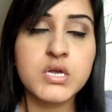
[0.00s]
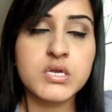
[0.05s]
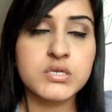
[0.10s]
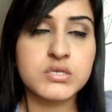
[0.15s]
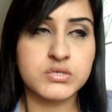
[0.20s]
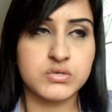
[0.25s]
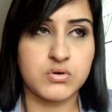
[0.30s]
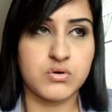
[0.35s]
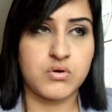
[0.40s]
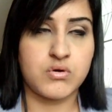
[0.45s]

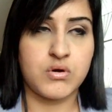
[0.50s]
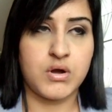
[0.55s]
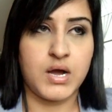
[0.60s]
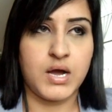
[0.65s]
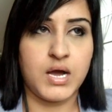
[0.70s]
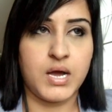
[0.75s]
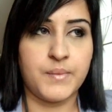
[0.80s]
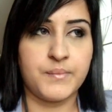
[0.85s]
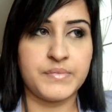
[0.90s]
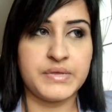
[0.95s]
So
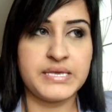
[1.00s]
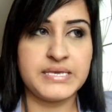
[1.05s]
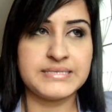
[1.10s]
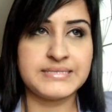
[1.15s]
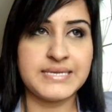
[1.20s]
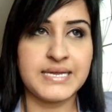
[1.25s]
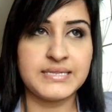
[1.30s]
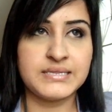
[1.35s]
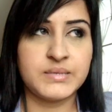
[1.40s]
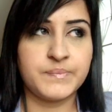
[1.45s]
he
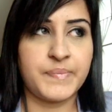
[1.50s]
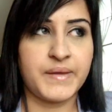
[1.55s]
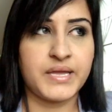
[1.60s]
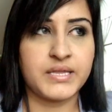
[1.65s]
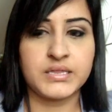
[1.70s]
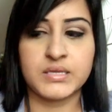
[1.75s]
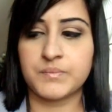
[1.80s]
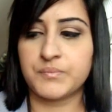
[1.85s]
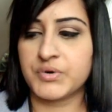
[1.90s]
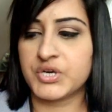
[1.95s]
sent
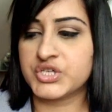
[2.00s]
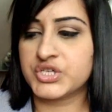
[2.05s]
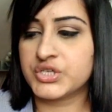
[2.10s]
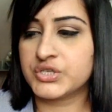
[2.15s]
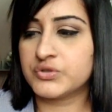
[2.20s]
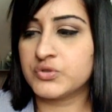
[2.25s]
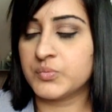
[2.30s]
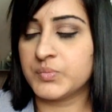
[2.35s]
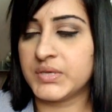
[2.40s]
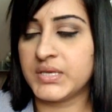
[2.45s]
the
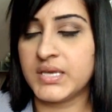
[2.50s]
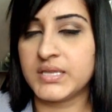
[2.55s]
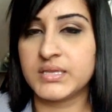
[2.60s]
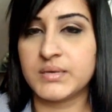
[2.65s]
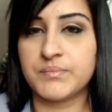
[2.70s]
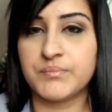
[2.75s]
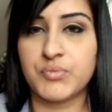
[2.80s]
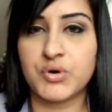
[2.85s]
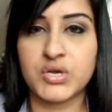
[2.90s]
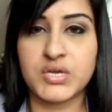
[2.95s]
brushes to me, and
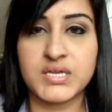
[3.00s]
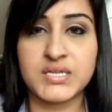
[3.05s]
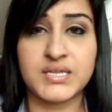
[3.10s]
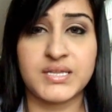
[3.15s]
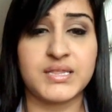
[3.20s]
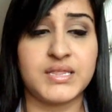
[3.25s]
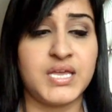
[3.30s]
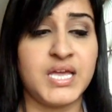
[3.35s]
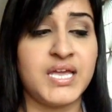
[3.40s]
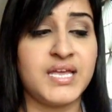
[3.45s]
it
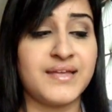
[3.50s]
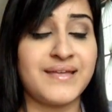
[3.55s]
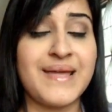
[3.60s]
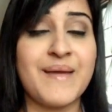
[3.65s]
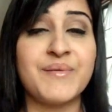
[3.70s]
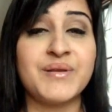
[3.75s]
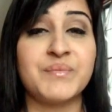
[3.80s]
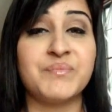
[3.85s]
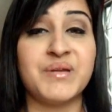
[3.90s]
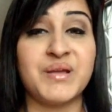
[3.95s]

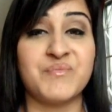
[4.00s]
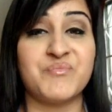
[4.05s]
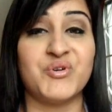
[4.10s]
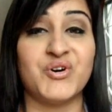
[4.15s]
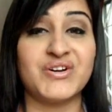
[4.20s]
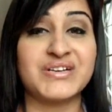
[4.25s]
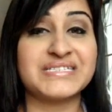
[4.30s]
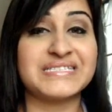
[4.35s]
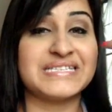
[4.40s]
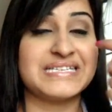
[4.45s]
came in a big
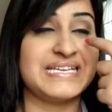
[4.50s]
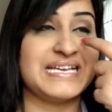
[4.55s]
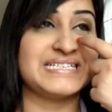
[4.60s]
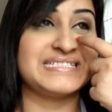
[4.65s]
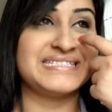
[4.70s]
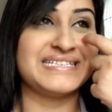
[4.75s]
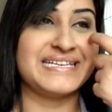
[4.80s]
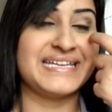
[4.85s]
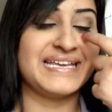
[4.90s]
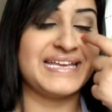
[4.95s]
box
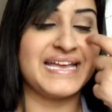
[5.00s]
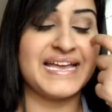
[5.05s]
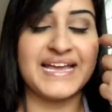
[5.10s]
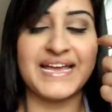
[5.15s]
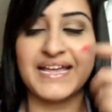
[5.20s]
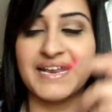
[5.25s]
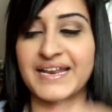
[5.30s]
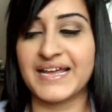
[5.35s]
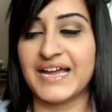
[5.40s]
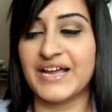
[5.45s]
yesterday,
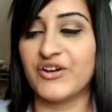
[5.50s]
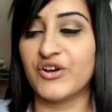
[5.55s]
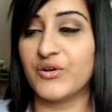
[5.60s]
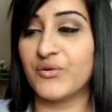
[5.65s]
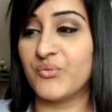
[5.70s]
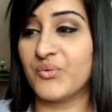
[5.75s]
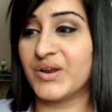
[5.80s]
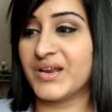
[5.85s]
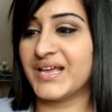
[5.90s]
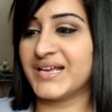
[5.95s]
and I
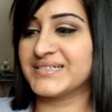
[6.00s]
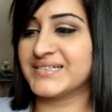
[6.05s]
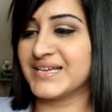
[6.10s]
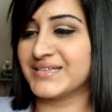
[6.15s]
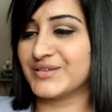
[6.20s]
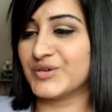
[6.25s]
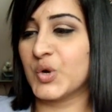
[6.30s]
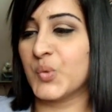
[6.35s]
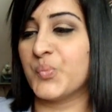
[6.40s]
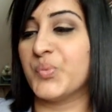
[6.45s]
got really
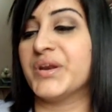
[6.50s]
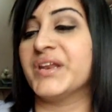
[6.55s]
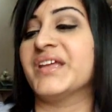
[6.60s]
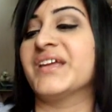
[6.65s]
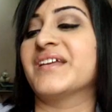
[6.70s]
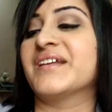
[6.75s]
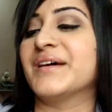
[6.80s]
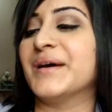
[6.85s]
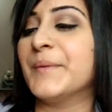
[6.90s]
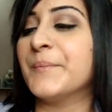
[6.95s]
excited
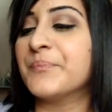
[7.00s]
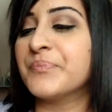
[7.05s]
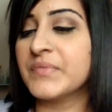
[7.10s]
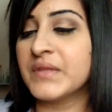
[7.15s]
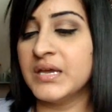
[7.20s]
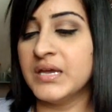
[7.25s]
opening it up.